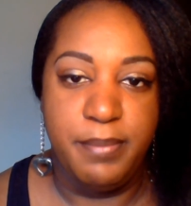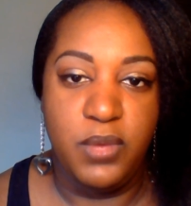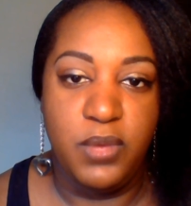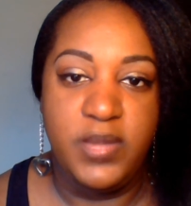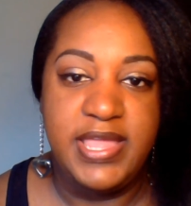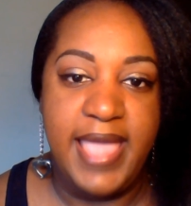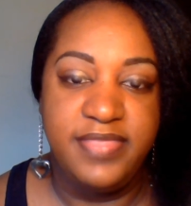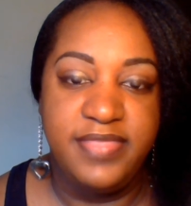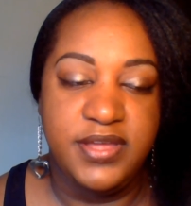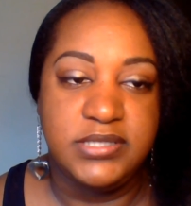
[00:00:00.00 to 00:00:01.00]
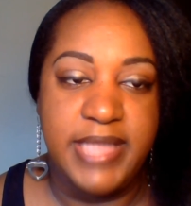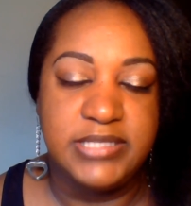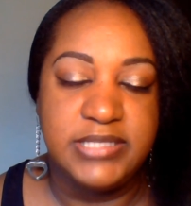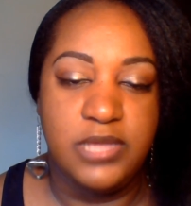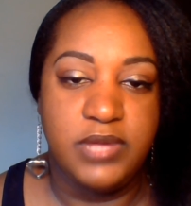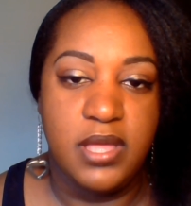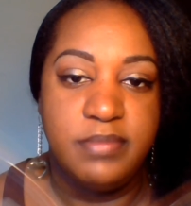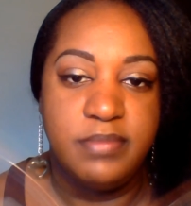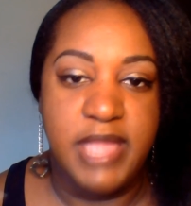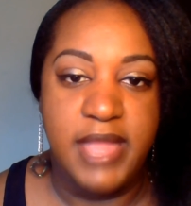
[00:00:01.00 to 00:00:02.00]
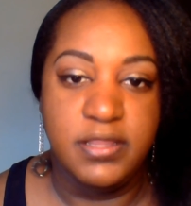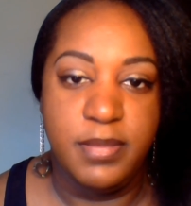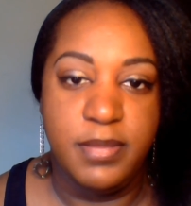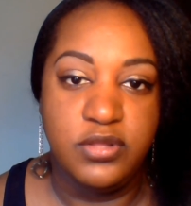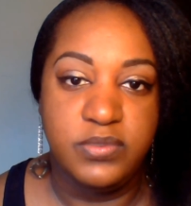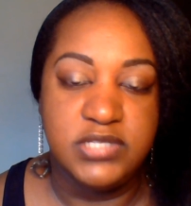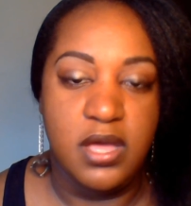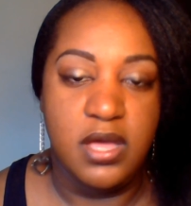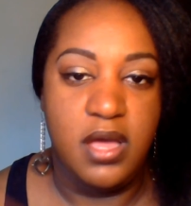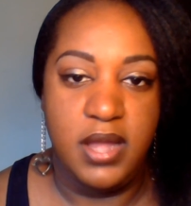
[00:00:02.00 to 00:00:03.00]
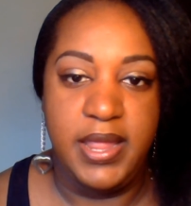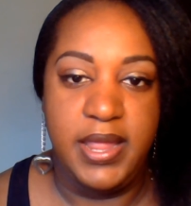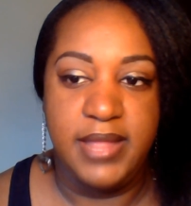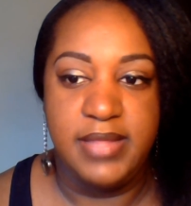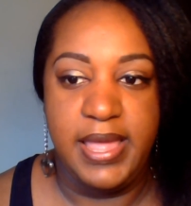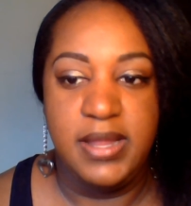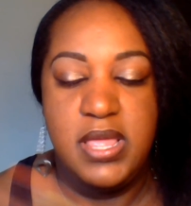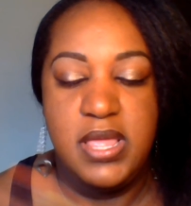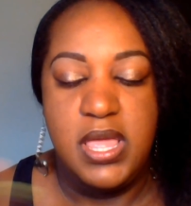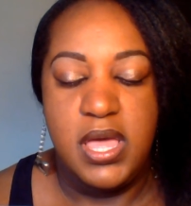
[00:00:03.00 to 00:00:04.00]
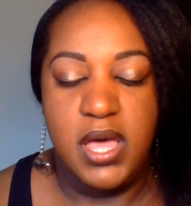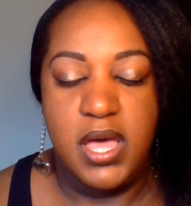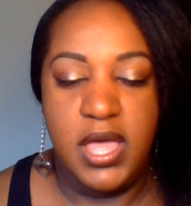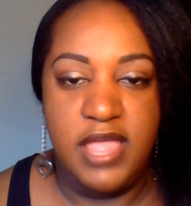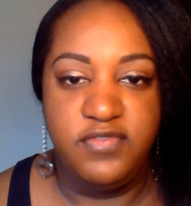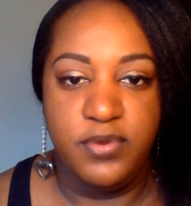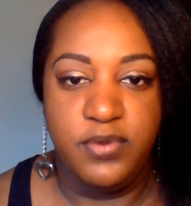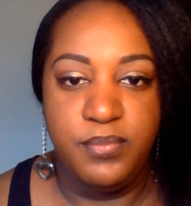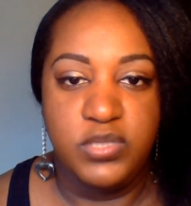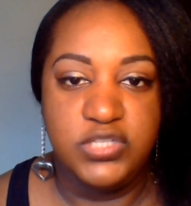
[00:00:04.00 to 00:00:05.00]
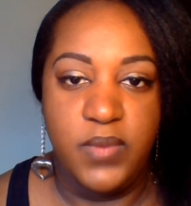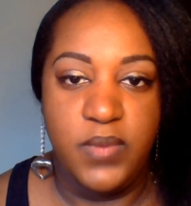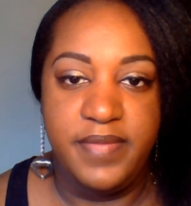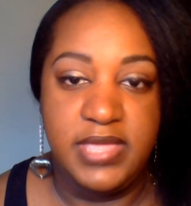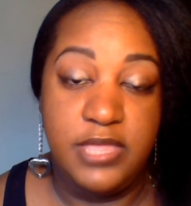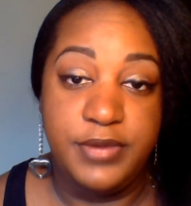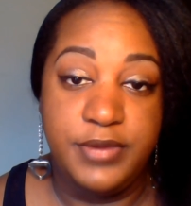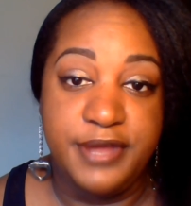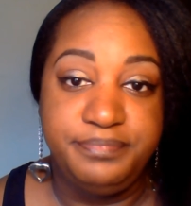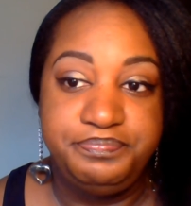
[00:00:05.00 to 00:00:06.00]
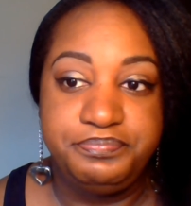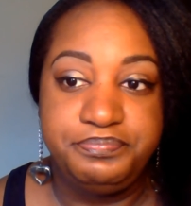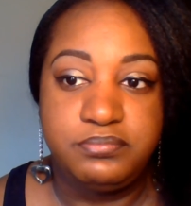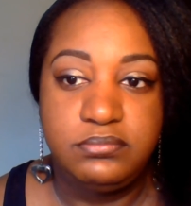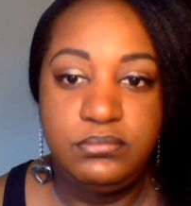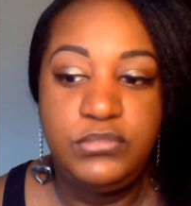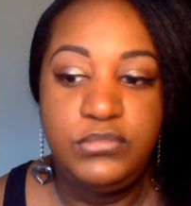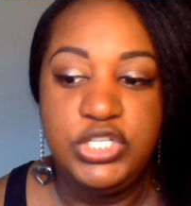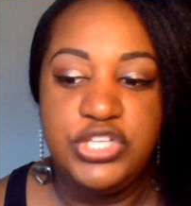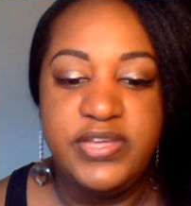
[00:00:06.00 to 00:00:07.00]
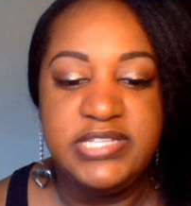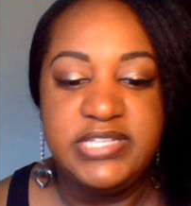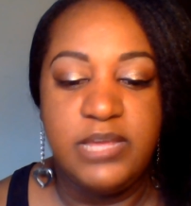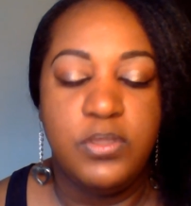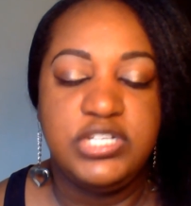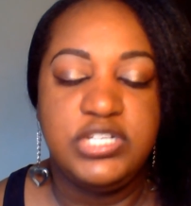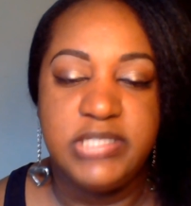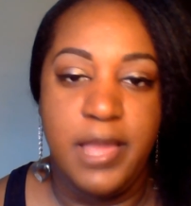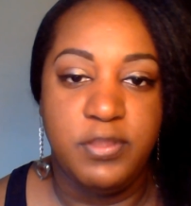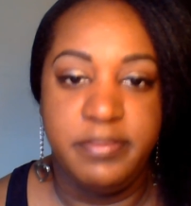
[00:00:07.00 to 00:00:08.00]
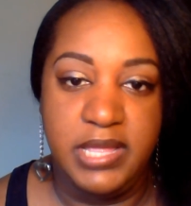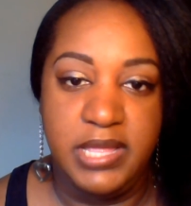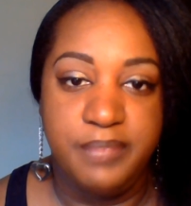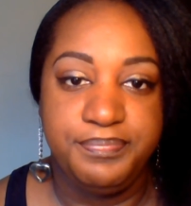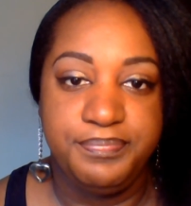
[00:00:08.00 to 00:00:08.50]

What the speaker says: But when he got there, Zach told him that the mother was gone and that Ephraim was the one that killed her. So he said, "Well, just come with me."